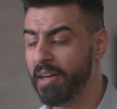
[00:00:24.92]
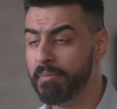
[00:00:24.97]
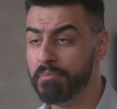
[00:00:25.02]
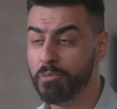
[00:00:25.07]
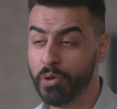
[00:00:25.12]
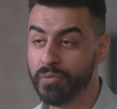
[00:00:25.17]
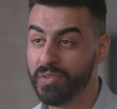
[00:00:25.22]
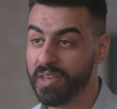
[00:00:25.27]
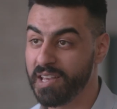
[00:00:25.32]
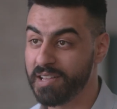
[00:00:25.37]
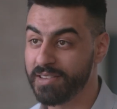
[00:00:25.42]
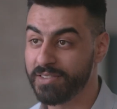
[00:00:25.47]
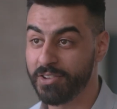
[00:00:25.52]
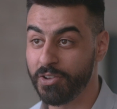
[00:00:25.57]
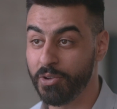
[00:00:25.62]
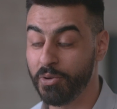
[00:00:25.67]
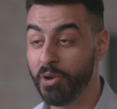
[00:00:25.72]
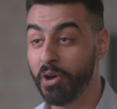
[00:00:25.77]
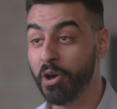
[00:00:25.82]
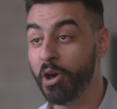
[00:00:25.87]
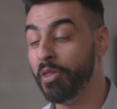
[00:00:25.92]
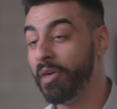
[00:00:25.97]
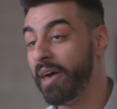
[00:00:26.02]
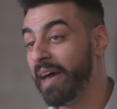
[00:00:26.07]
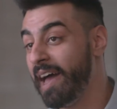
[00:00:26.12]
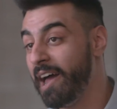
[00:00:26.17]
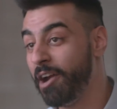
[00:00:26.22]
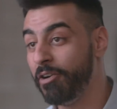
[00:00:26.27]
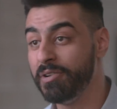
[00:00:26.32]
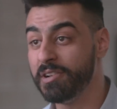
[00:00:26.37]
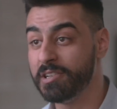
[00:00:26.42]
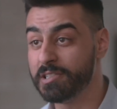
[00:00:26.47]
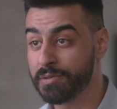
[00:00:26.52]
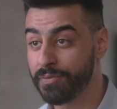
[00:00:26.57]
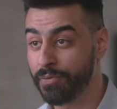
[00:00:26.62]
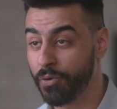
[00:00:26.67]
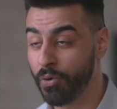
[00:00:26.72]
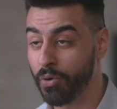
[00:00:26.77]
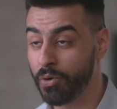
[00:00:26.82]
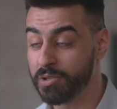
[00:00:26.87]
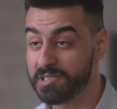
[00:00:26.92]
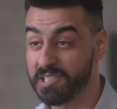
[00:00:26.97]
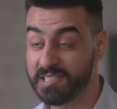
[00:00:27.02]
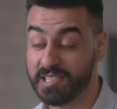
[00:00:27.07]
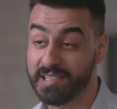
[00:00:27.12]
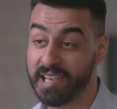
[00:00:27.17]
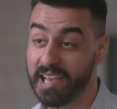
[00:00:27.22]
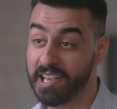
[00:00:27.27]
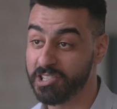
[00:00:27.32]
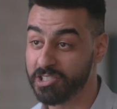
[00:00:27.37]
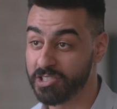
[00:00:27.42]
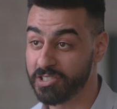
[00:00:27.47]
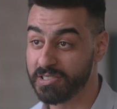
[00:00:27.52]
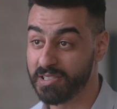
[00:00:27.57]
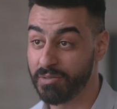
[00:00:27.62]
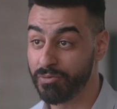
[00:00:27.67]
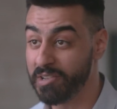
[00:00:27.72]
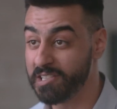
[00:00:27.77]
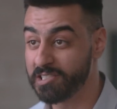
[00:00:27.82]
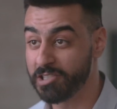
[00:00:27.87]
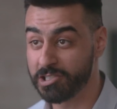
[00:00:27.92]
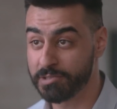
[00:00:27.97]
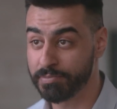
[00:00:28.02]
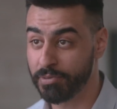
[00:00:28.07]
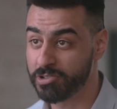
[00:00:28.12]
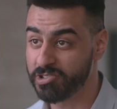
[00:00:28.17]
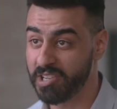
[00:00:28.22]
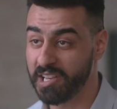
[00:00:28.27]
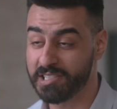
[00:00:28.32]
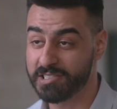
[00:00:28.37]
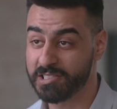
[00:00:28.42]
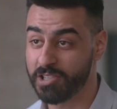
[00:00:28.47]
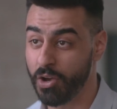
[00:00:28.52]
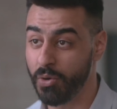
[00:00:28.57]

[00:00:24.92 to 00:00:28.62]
and moving into other areas for dissertation and research projects.